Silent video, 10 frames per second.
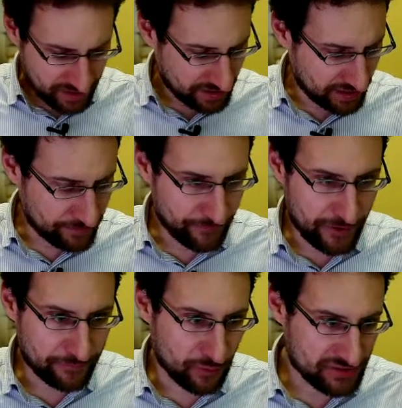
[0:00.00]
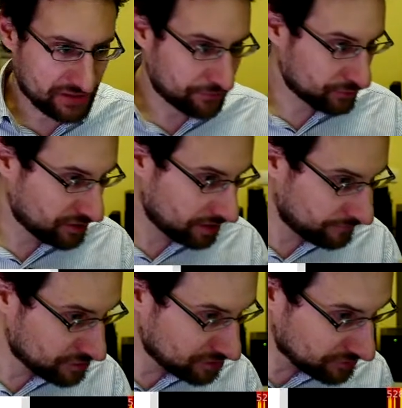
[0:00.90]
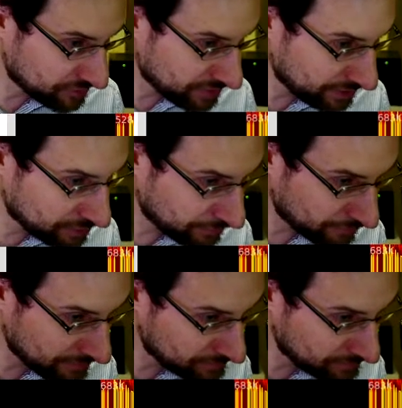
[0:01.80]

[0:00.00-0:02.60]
We have more stuff to come, which also here drop frames,